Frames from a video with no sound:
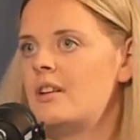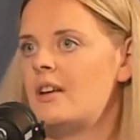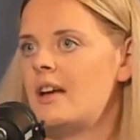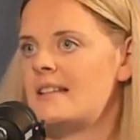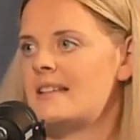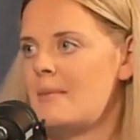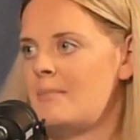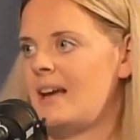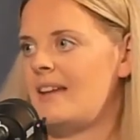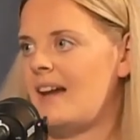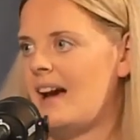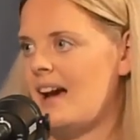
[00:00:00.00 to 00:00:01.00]
a
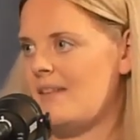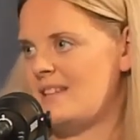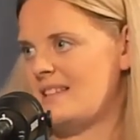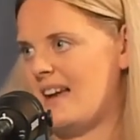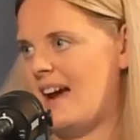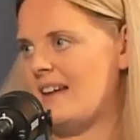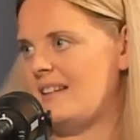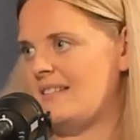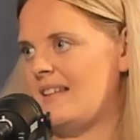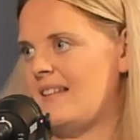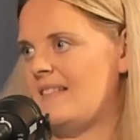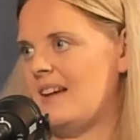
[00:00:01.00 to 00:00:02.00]
template that I've designed,
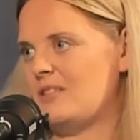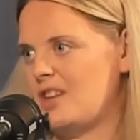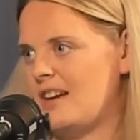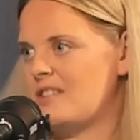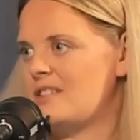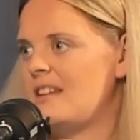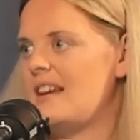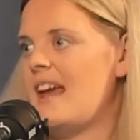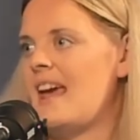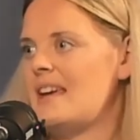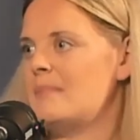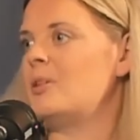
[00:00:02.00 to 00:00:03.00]
and then they'll change the
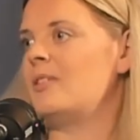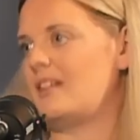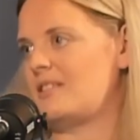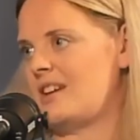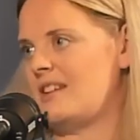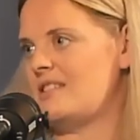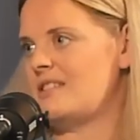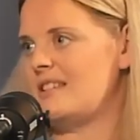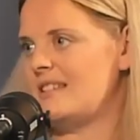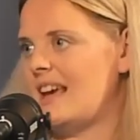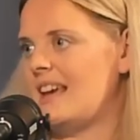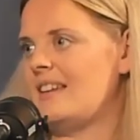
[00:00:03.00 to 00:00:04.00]
name or they'll change the
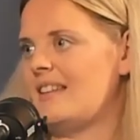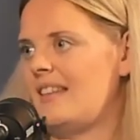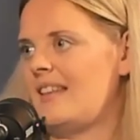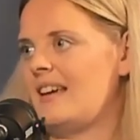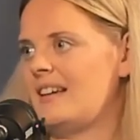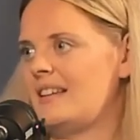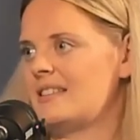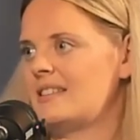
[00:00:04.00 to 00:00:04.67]
date and things.